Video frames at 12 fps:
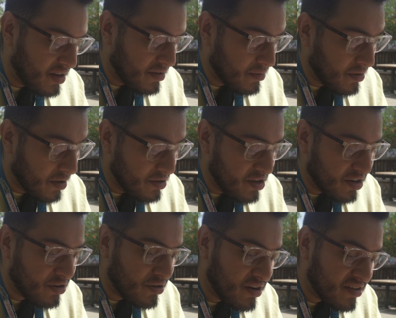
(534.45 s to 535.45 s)
and onion
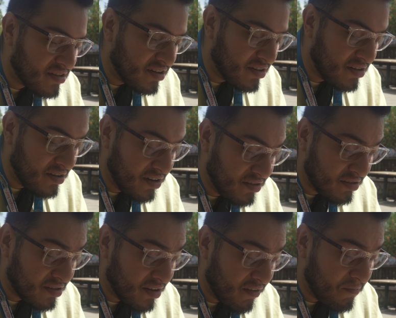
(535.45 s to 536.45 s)
crust and other little
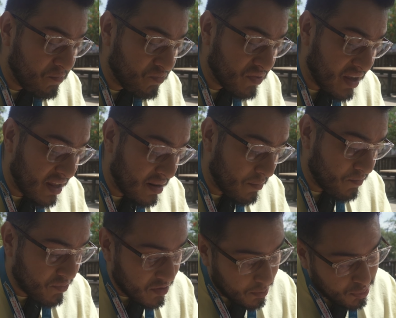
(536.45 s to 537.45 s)
stuff, mm. and
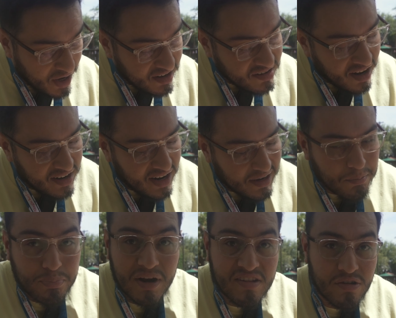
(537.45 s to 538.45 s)
the bread is kind of like
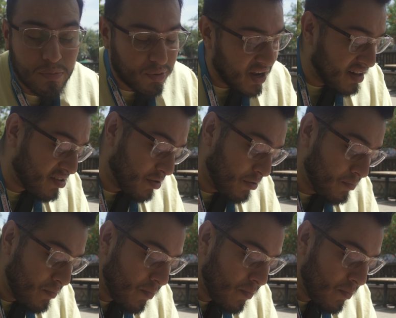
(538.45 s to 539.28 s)
a pretzel bread, so